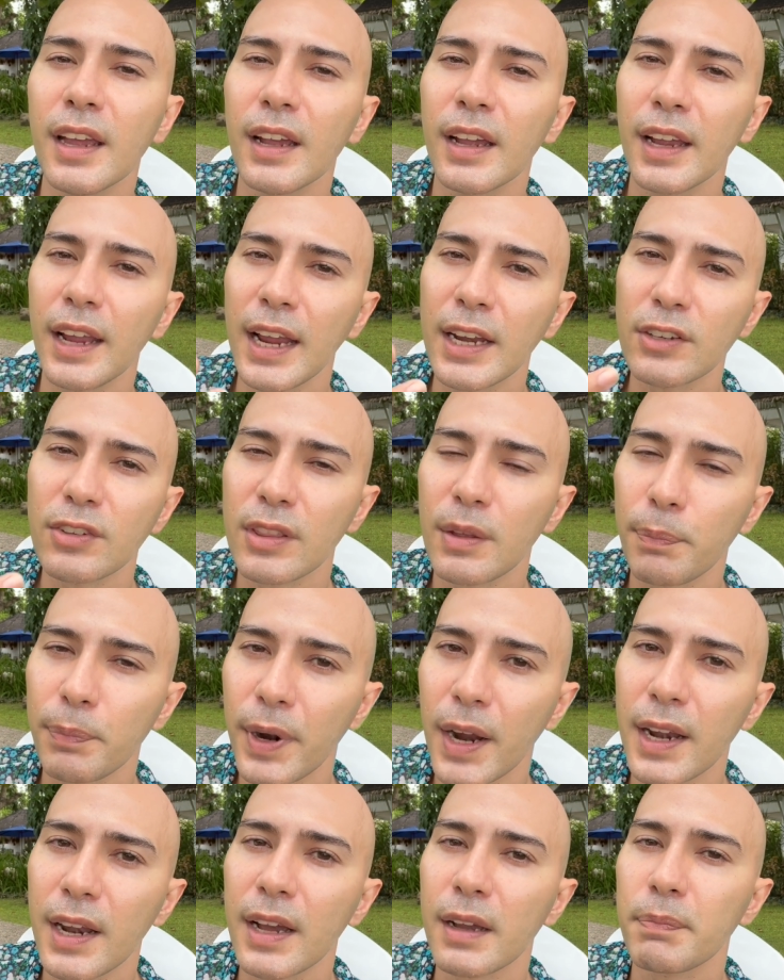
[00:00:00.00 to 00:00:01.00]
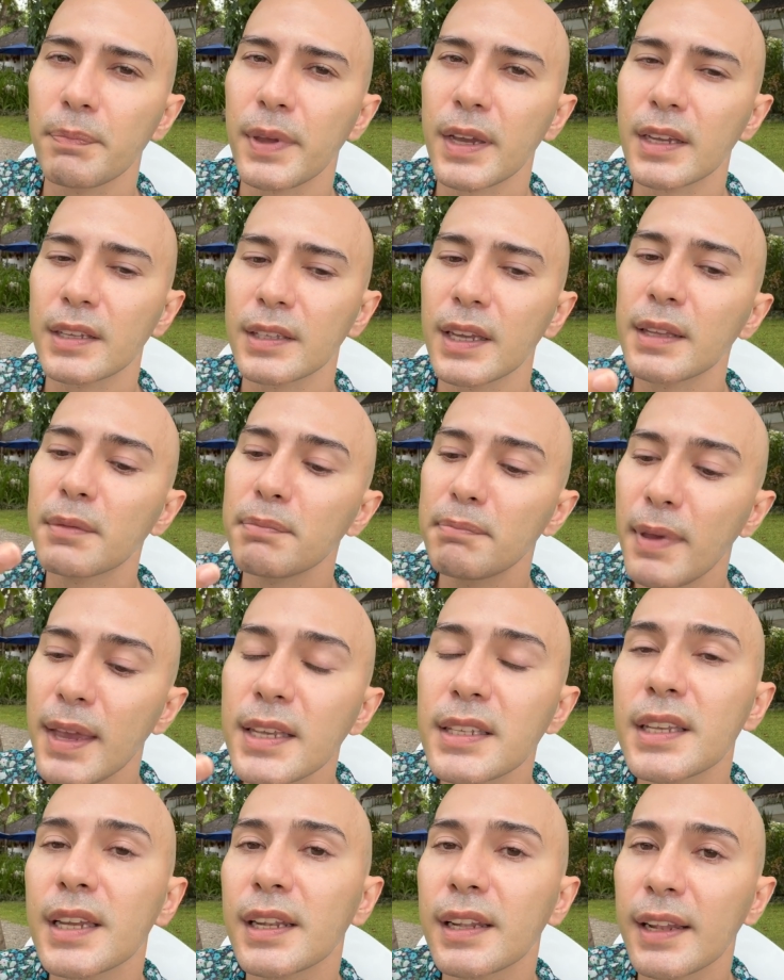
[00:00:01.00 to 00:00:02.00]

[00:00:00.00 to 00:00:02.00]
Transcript: into the product because it makes it